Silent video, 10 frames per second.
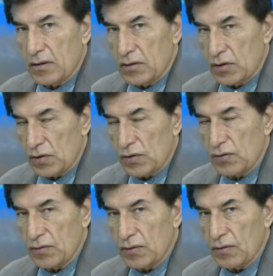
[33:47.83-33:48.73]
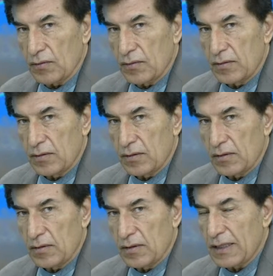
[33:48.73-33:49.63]
to shoot you
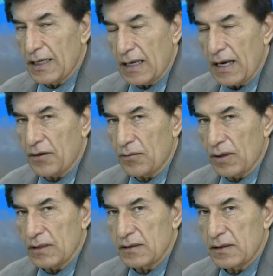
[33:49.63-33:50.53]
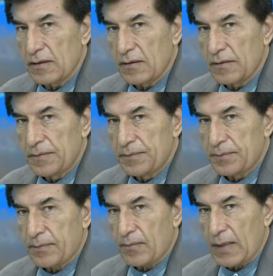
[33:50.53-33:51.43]
than otherwise.
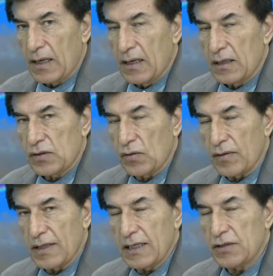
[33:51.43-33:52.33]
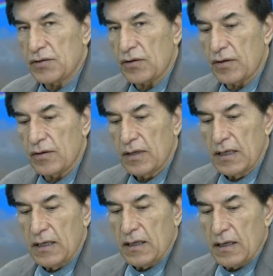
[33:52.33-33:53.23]
So these are
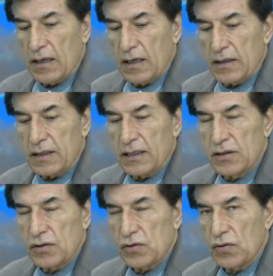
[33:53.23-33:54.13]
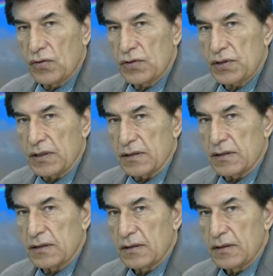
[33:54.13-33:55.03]
uh, the
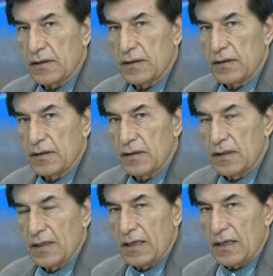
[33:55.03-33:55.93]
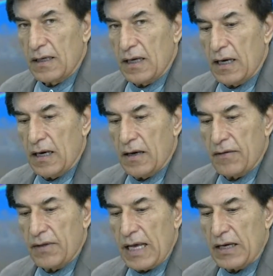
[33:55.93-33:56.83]
distortions uh,
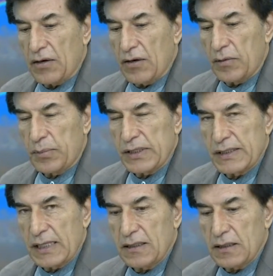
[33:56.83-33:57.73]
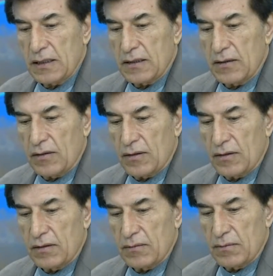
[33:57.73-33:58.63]
that are presented,
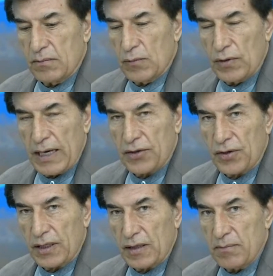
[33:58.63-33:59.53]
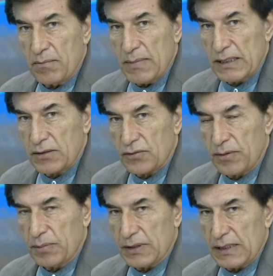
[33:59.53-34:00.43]
or more accurately,
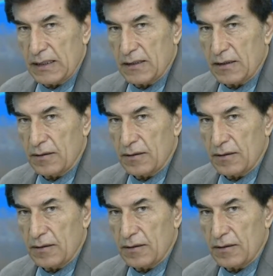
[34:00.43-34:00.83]
misrepresented,